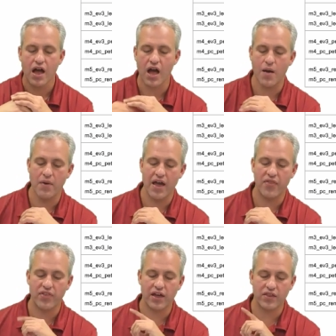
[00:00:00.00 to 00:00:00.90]
Um,
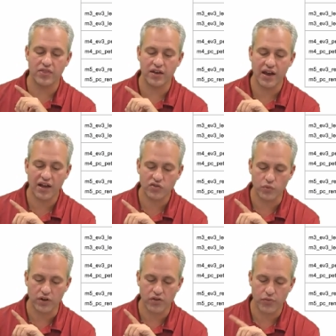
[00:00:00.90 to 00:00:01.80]
and then the next
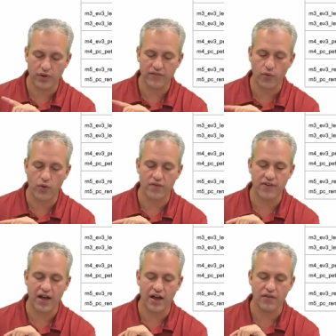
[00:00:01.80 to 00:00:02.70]
one, three, four, and
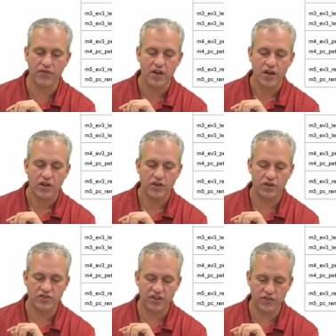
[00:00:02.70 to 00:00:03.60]
five, you
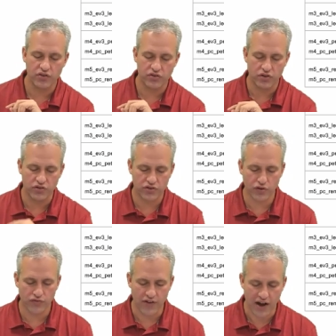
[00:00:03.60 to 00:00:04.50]
can see there's there's
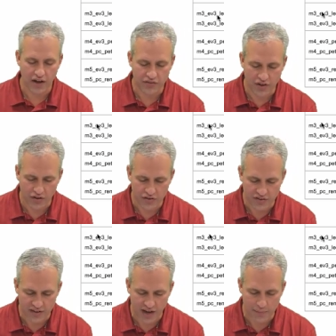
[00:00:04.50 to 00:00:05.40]
two files. Oh, there's
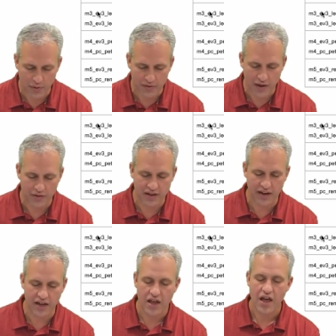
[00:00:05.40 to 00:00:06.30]
a typo in that one,
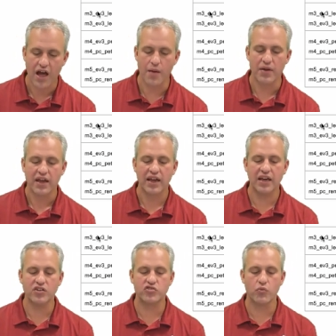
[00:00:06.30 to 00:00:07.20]
dang it. Um,
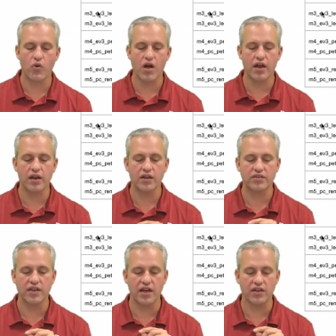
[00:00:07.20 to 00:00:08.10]
each one
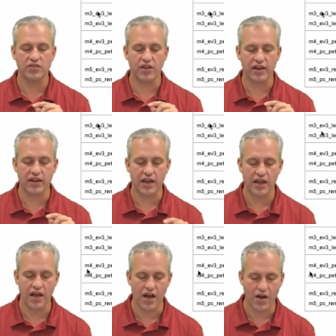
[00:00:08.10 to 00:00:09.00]
says, like,
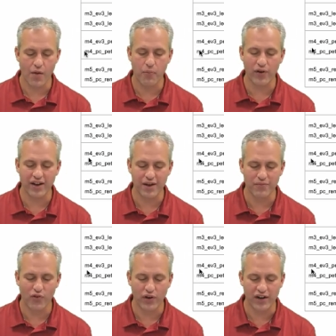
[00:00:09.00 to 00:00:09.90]
uh, I'll point at
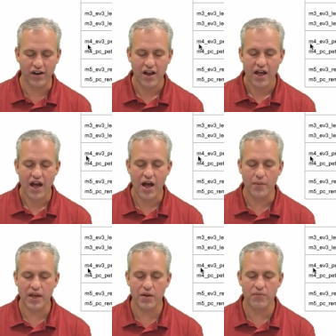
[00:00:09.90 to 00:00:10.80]
M four here. Uh,
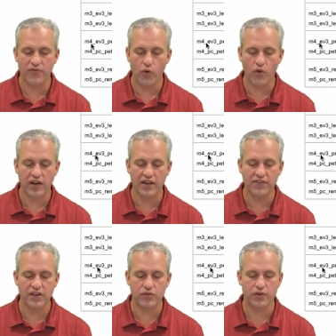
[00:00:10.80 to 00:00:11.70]
M four E
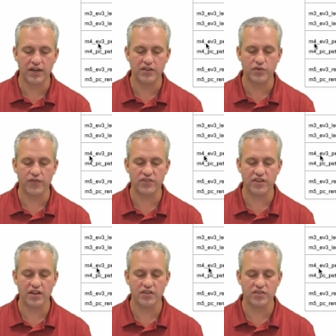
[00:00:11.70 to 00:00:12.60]
V three, so if it
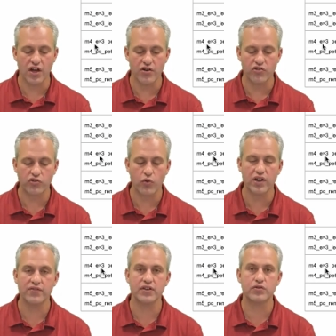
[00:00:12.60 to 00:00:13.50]
says underscore
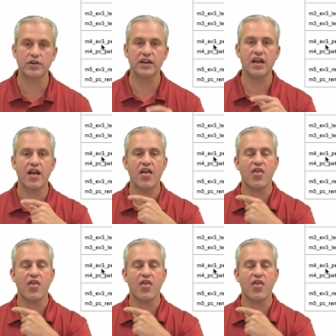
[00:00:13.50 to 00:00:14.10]
E V three,